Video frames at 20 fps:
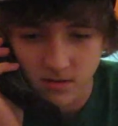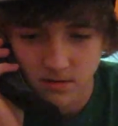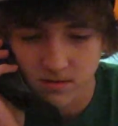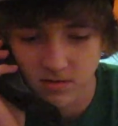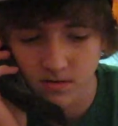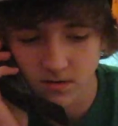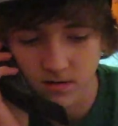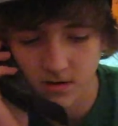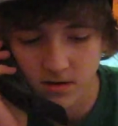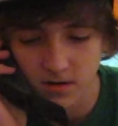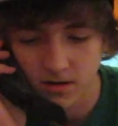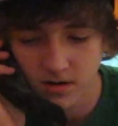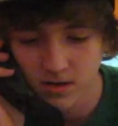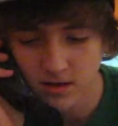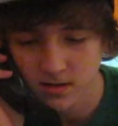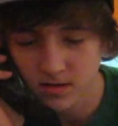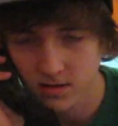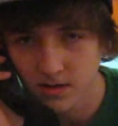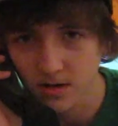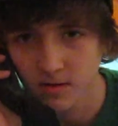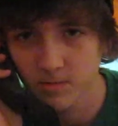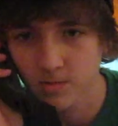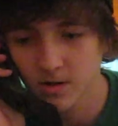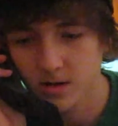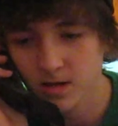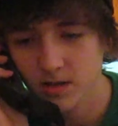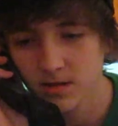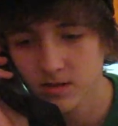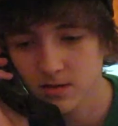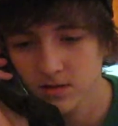Talk on it to your
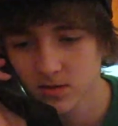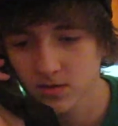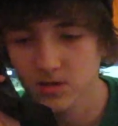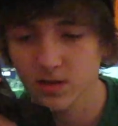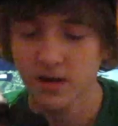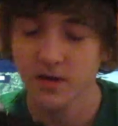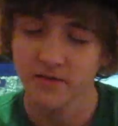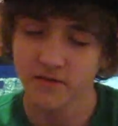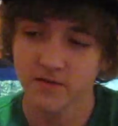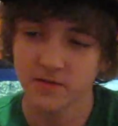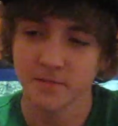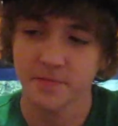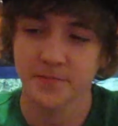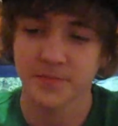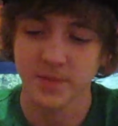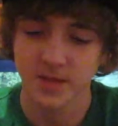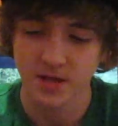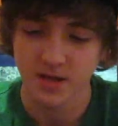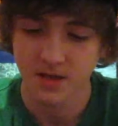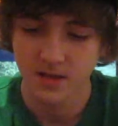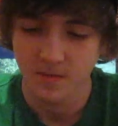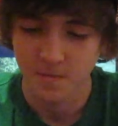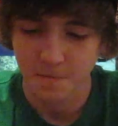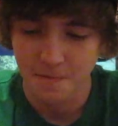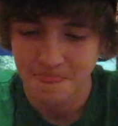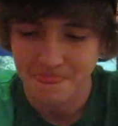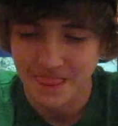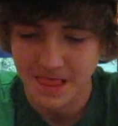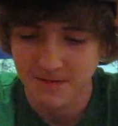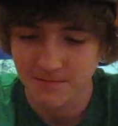buddies and stuff.
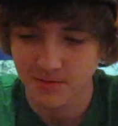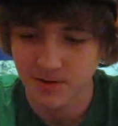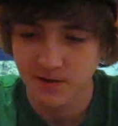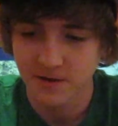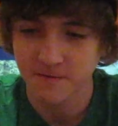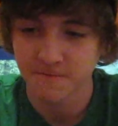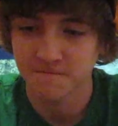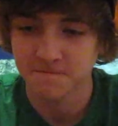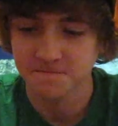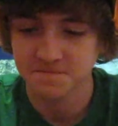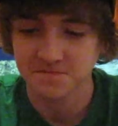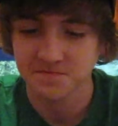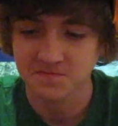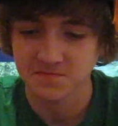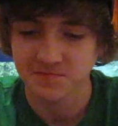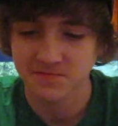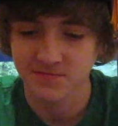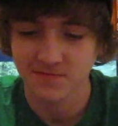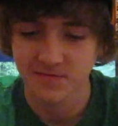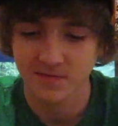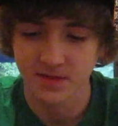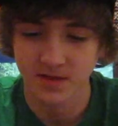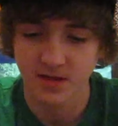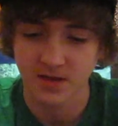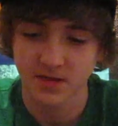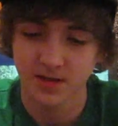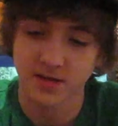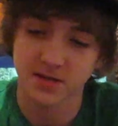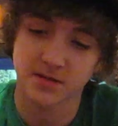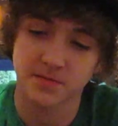But
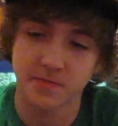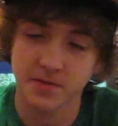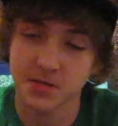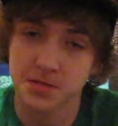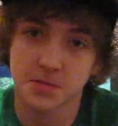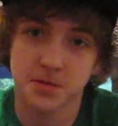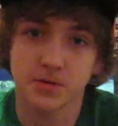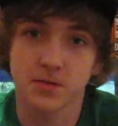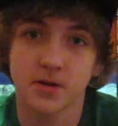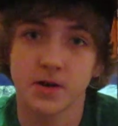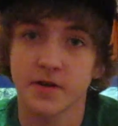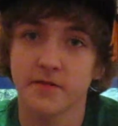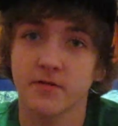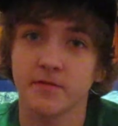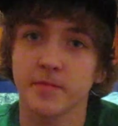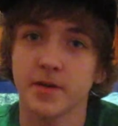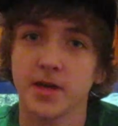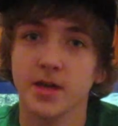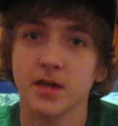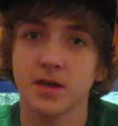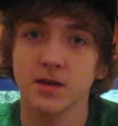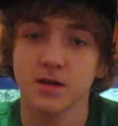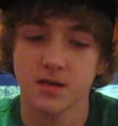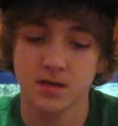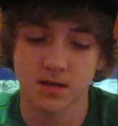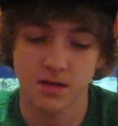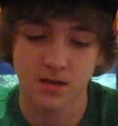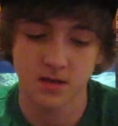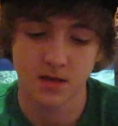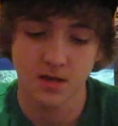I think it's the best phone they'll ever make.
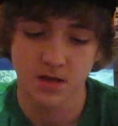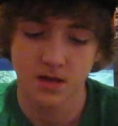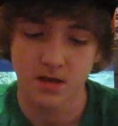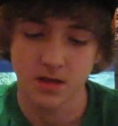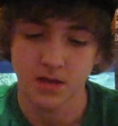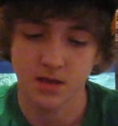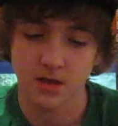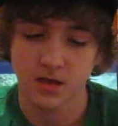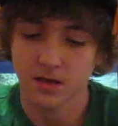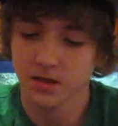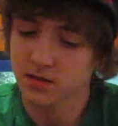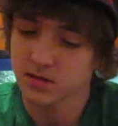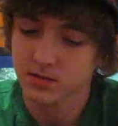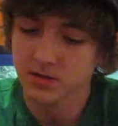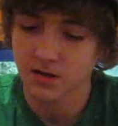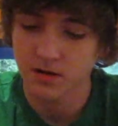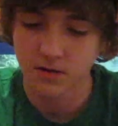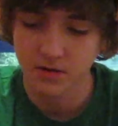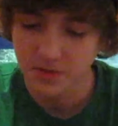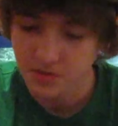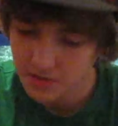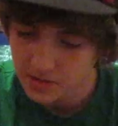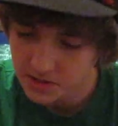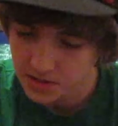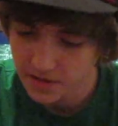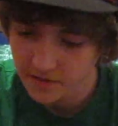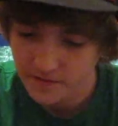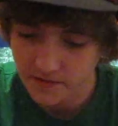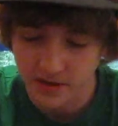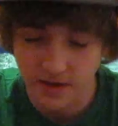It's got all sorts of
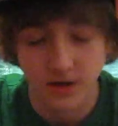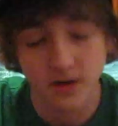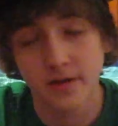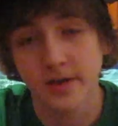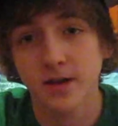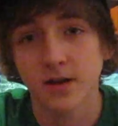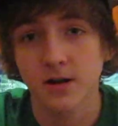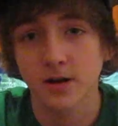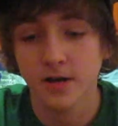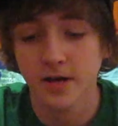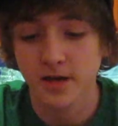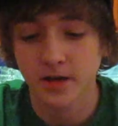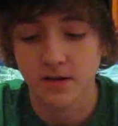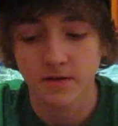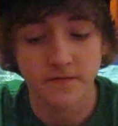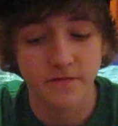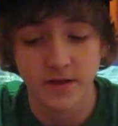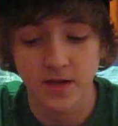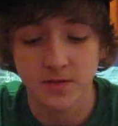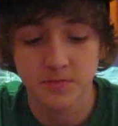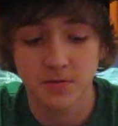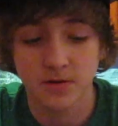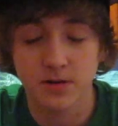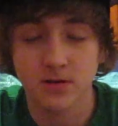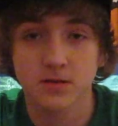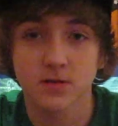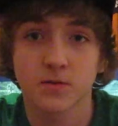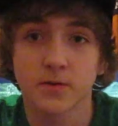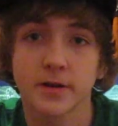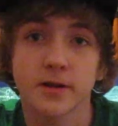stuff you get on the internet,
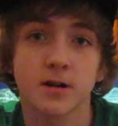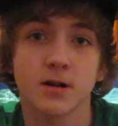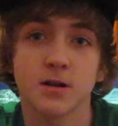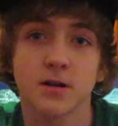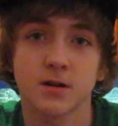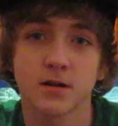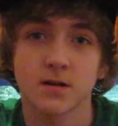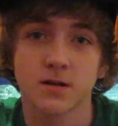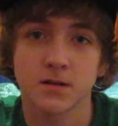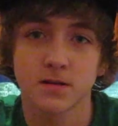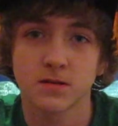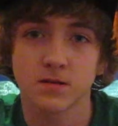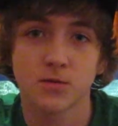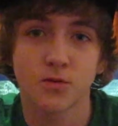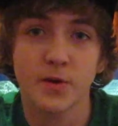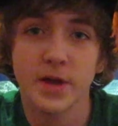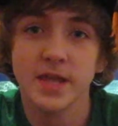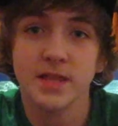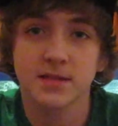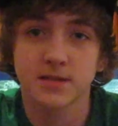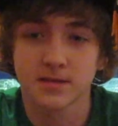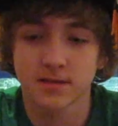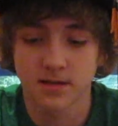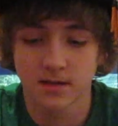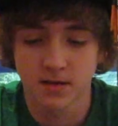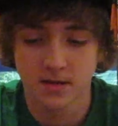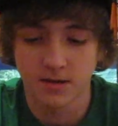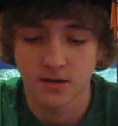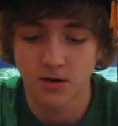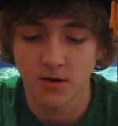Facebook, Twitter, tweets
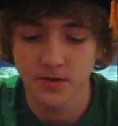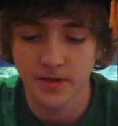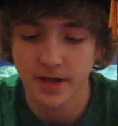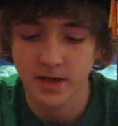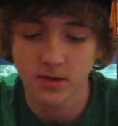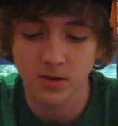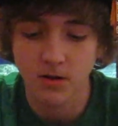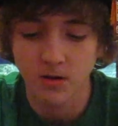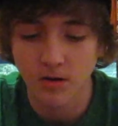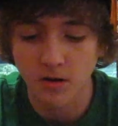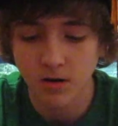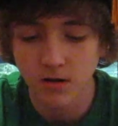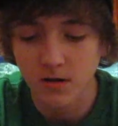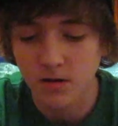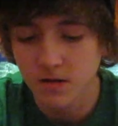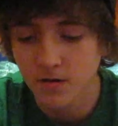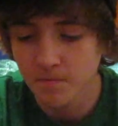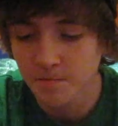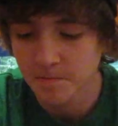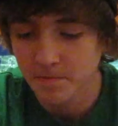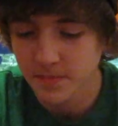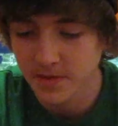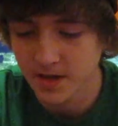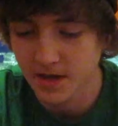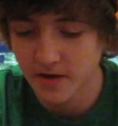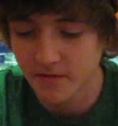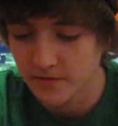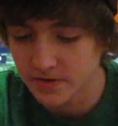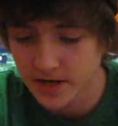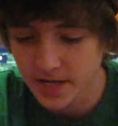all day long,
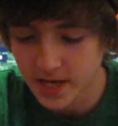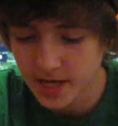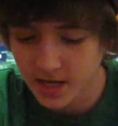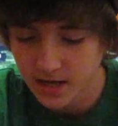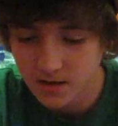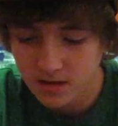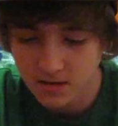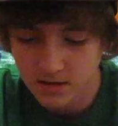every day.